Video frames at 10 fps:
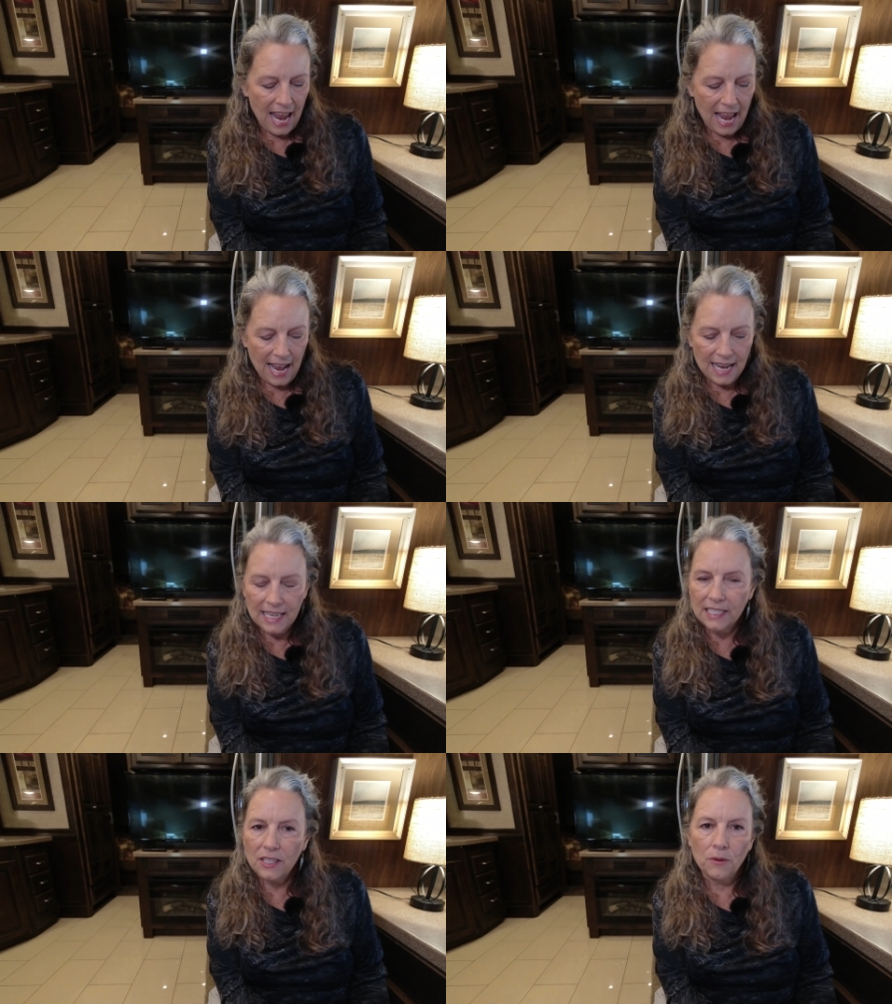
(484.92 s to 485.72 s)

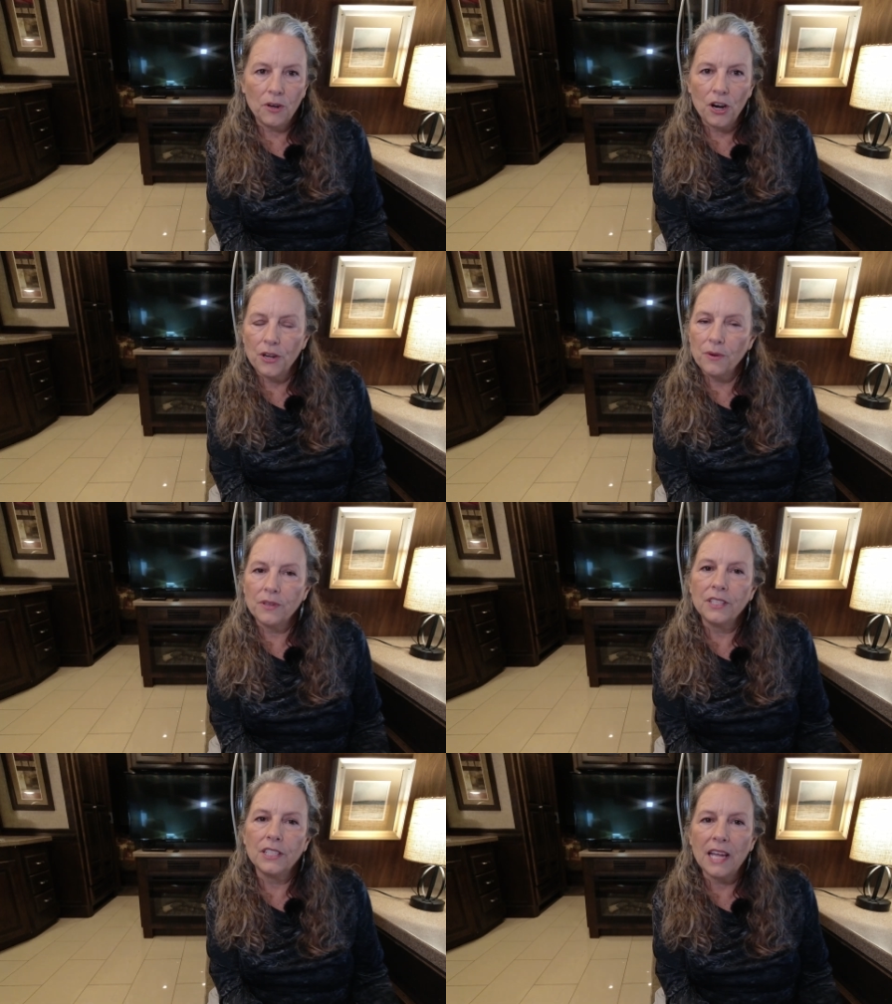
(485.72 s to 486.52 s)
And
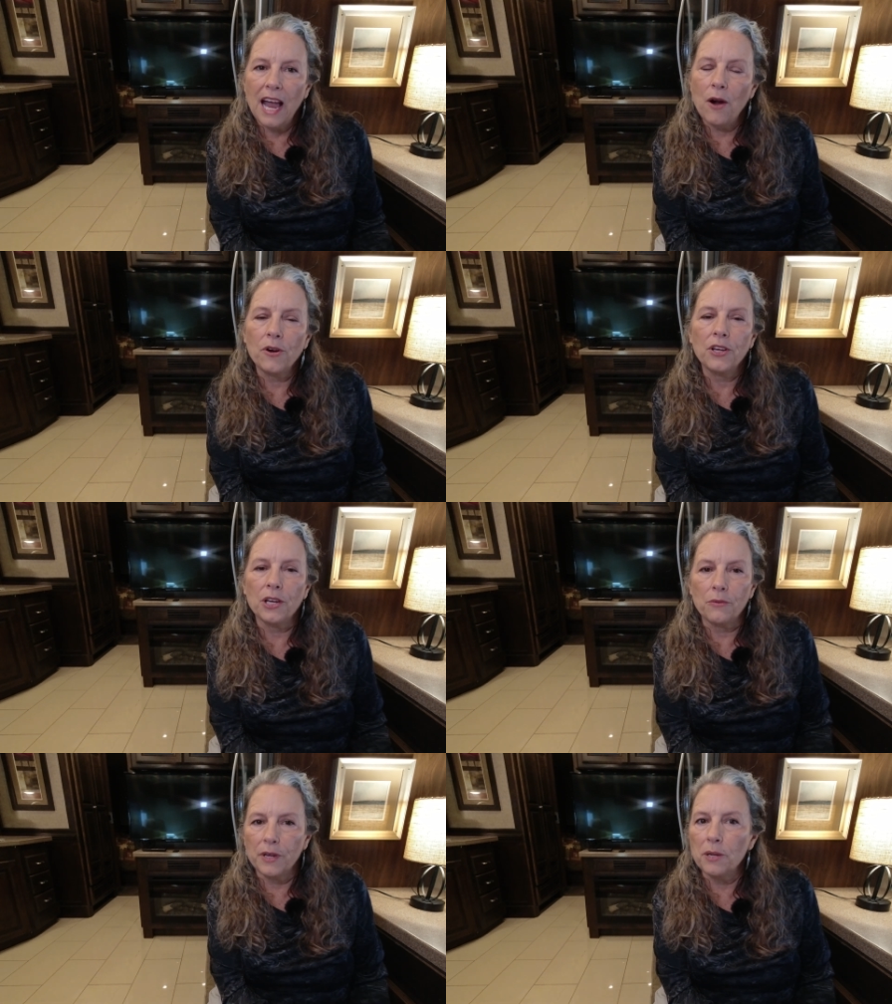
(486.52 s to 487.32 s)
how are you
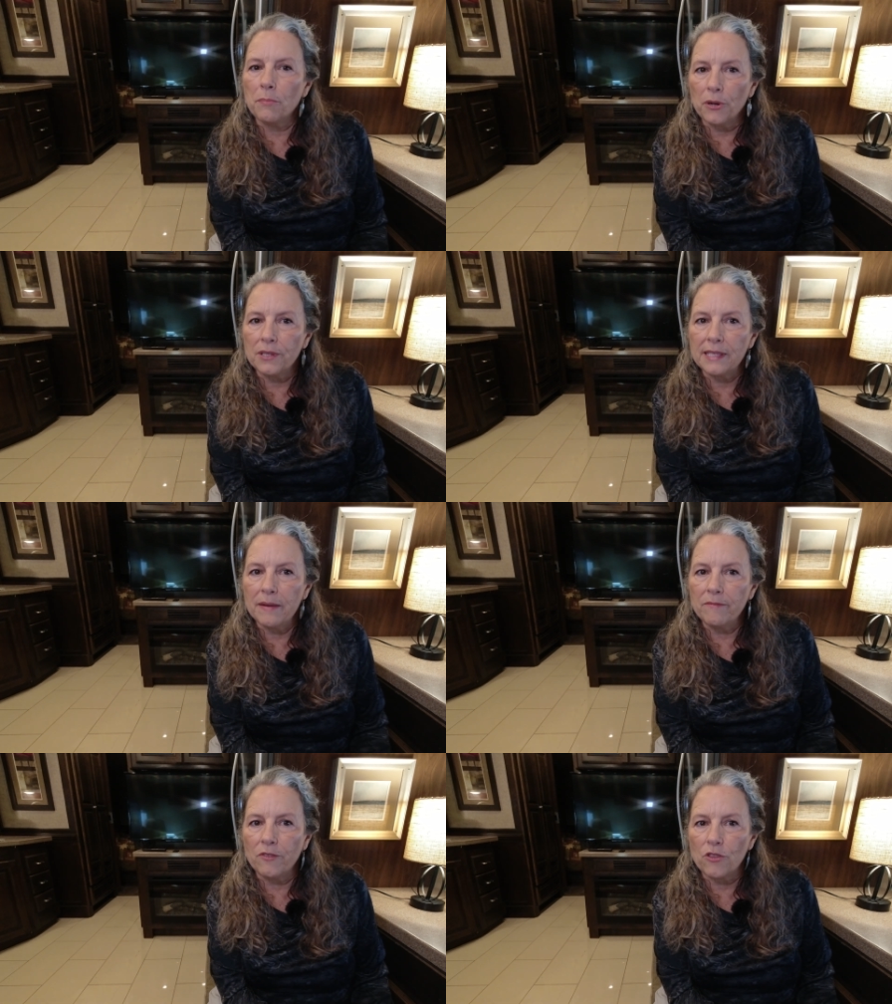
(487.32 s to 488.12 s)
going to reimburse
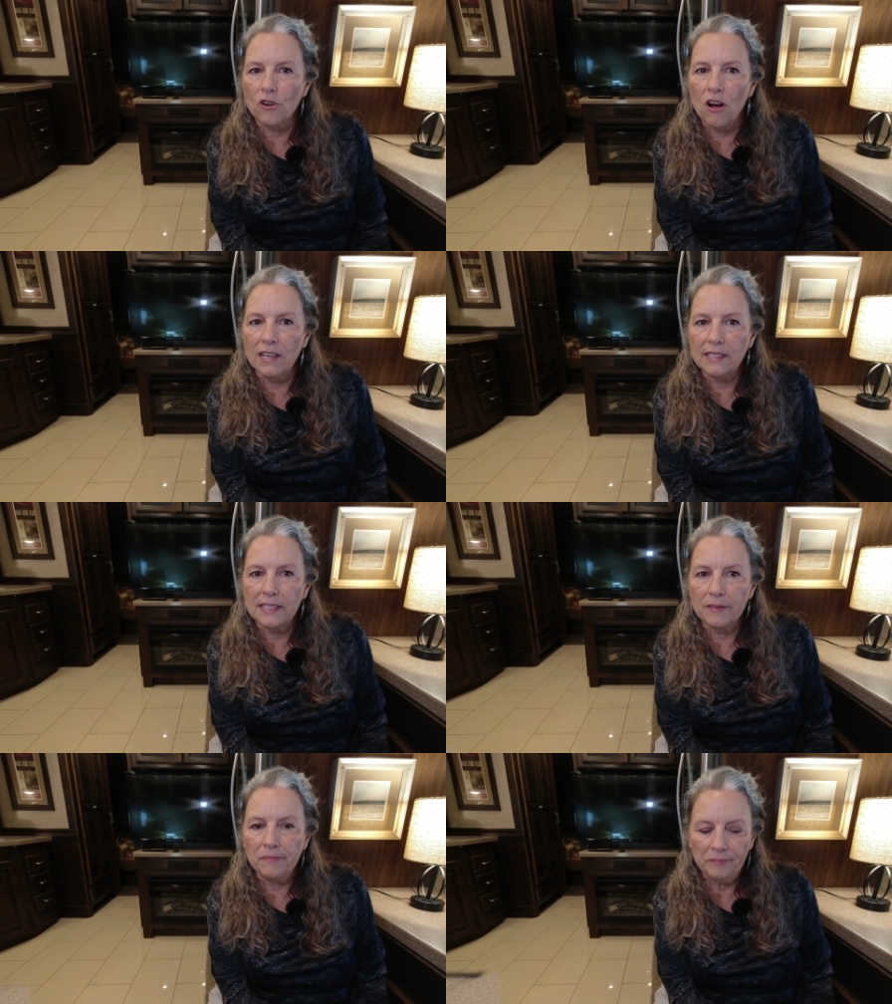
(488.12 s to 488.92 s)
them for the cost?